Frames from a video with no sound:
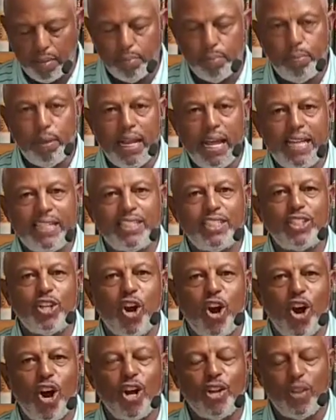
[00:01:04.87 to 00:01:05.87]
Blessed
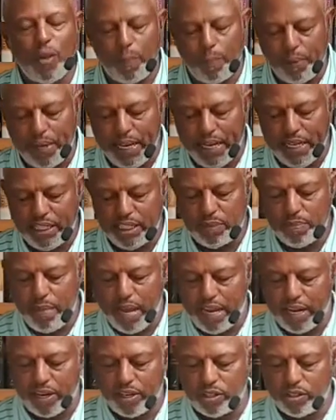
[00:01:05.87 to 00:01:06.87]
are the
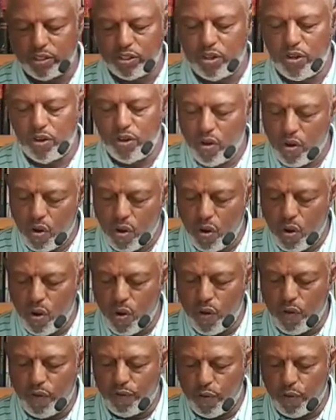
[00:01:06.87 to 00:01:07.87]
peacemakers,
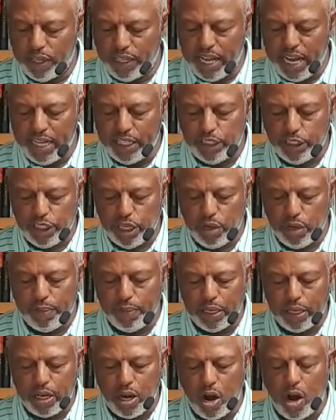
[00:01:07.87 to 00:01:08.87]
for they shall
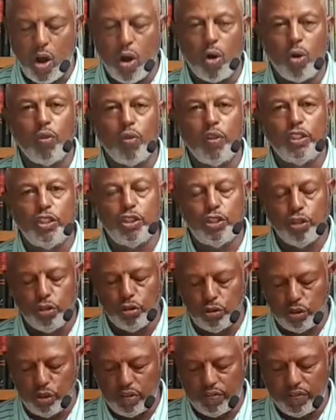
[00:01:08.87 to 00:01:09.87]
be called the
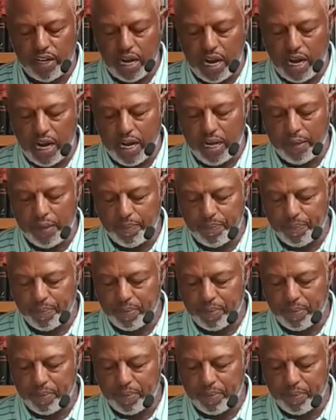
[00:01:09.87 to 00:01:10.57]
children of God.